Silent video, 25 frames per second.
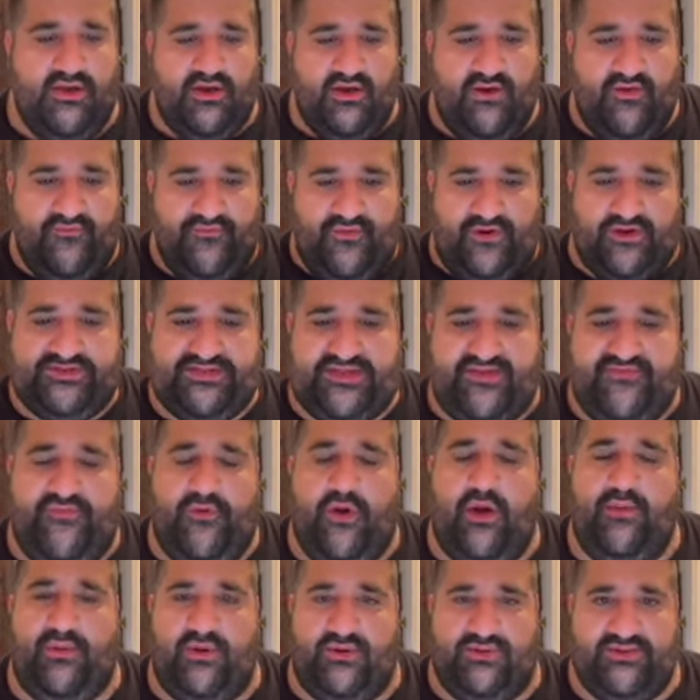First and
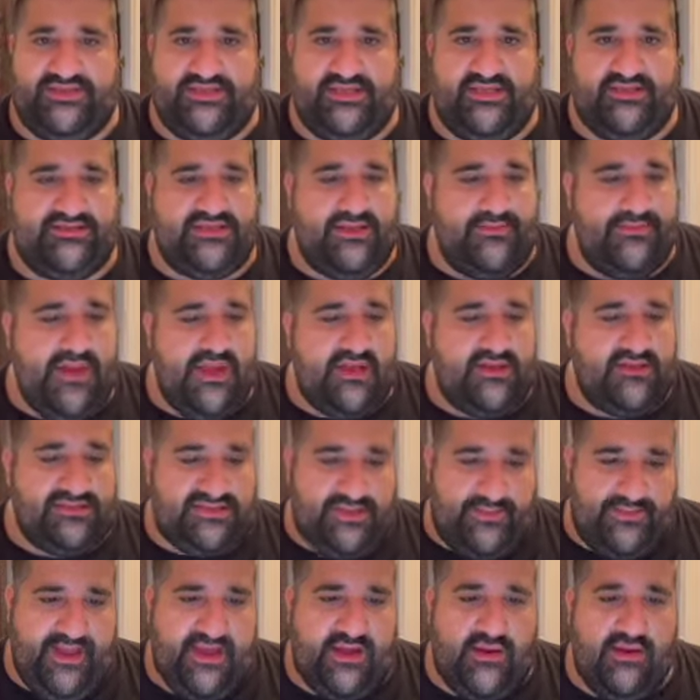foremost,
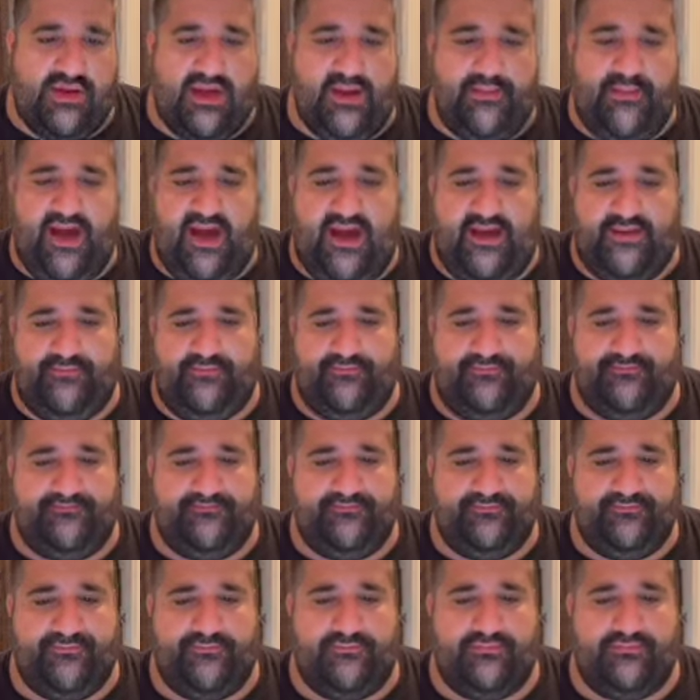Domingo Guzman.
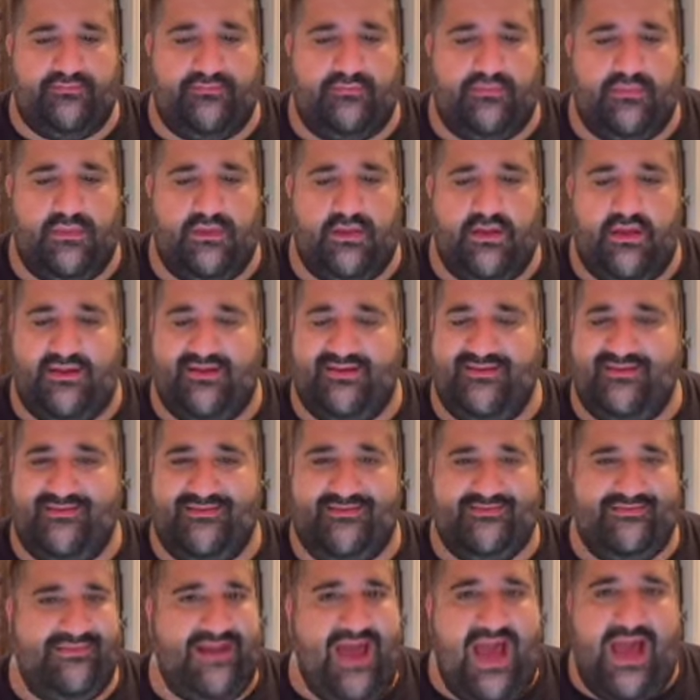
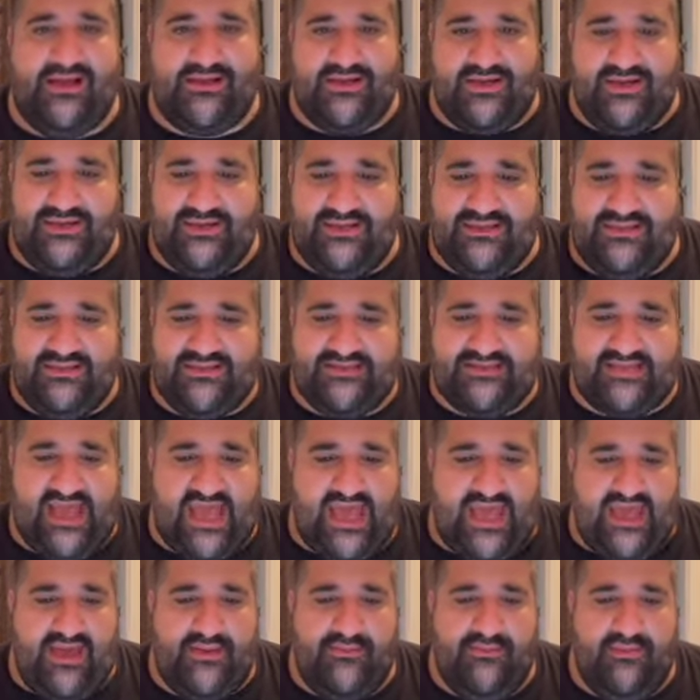Not good in this
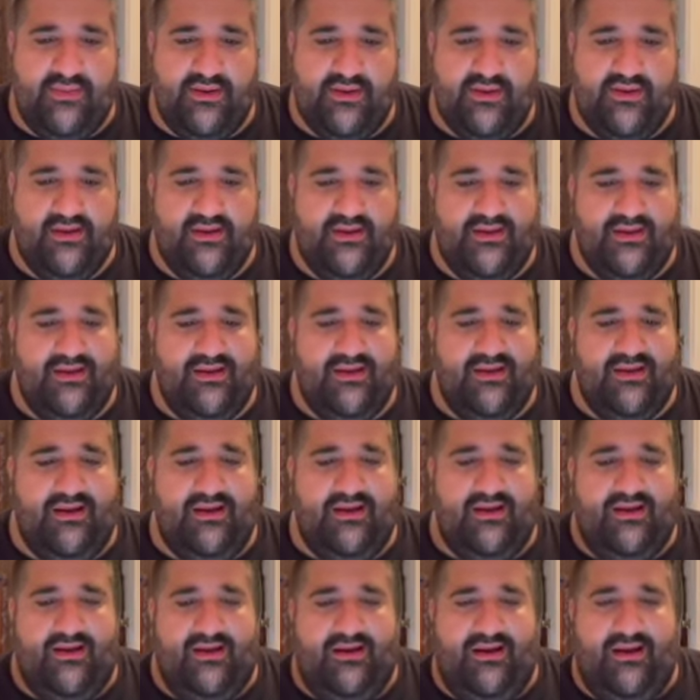game.
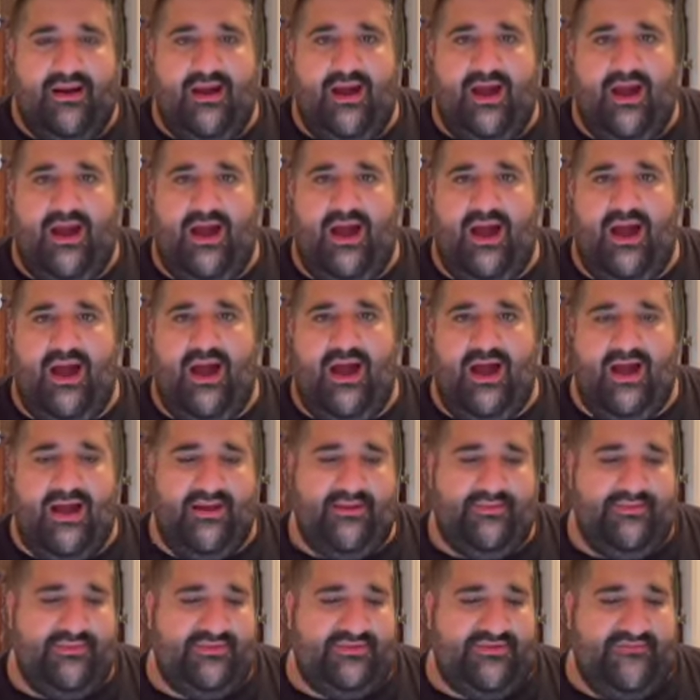
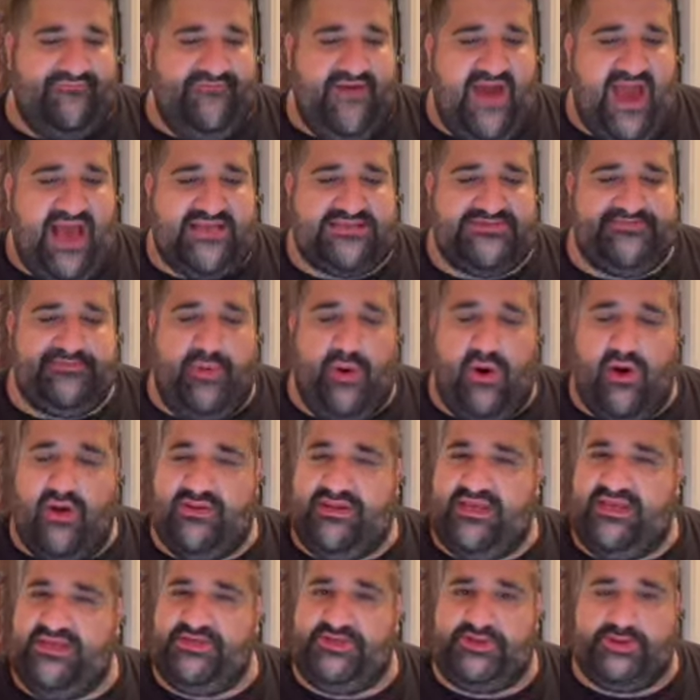The fastball,
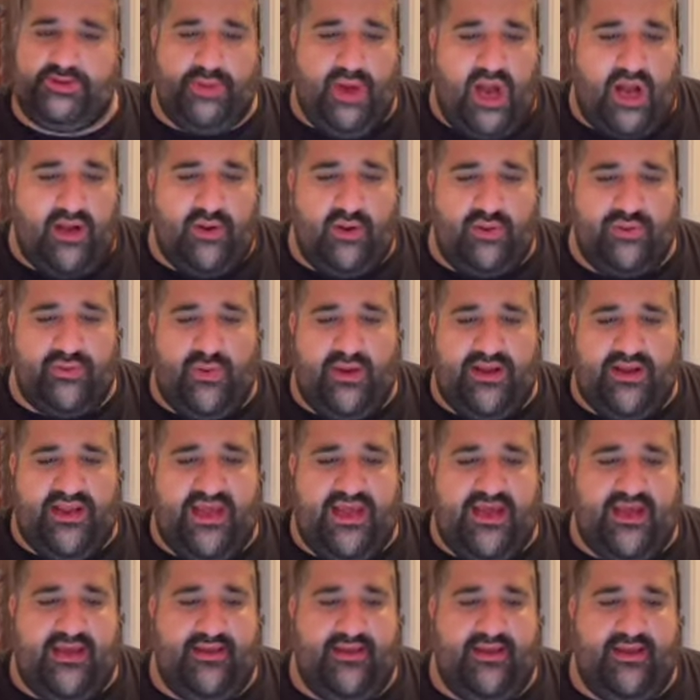he struggled with
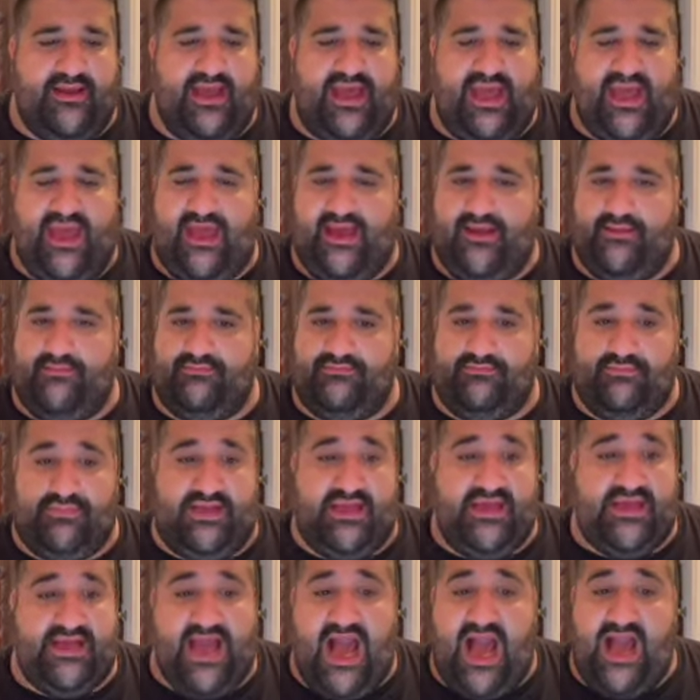it, and
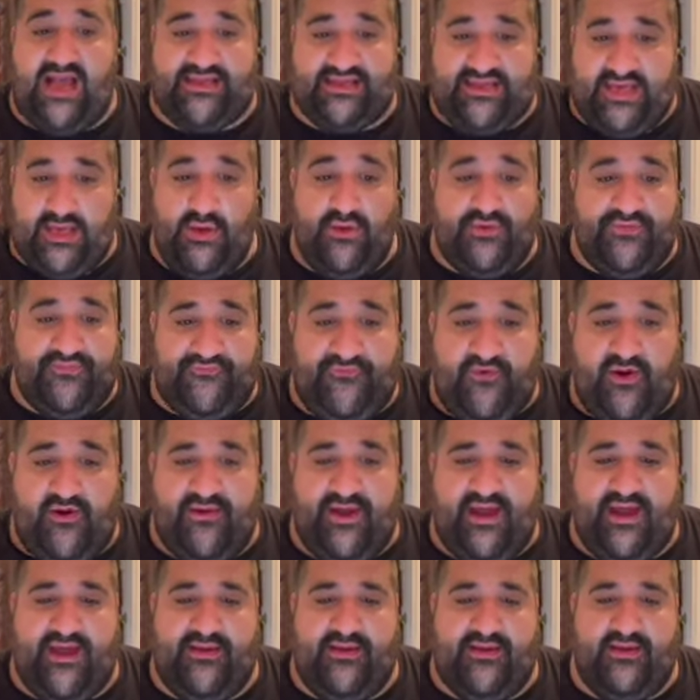he got killed for
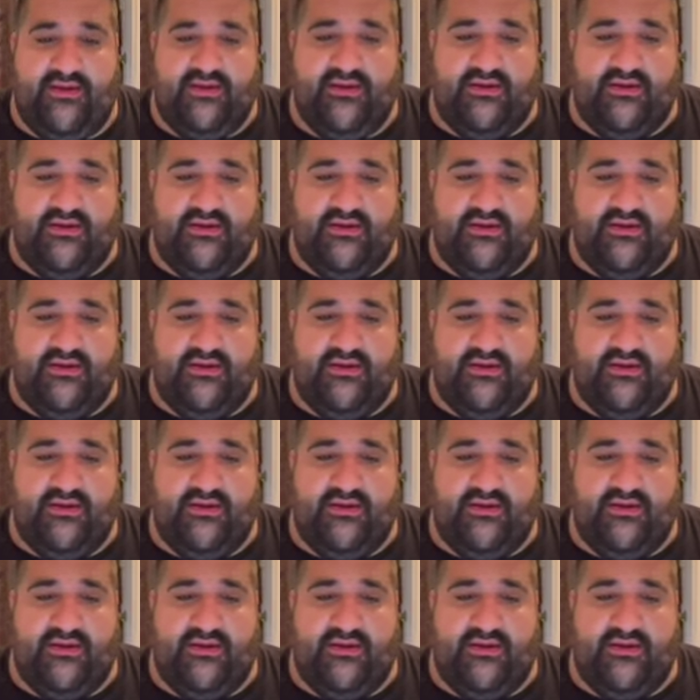it.